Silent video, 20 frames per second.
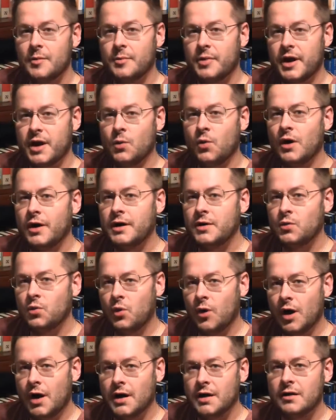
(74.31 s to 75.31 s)
but I wanted
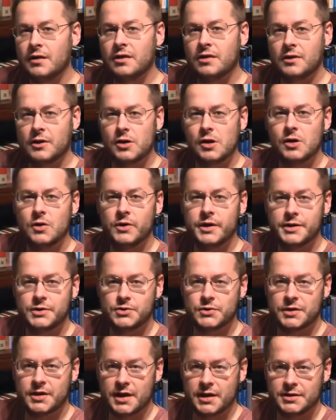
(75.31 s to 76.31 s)
one thorough
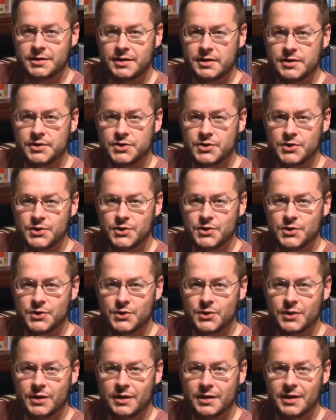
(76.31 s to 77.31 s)
introduction
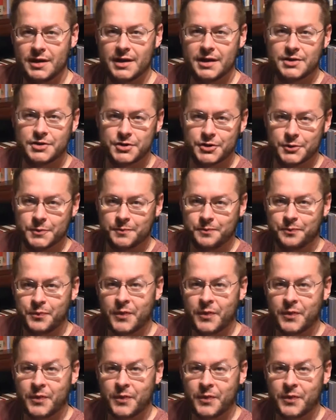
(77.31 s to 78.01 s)
to the issue.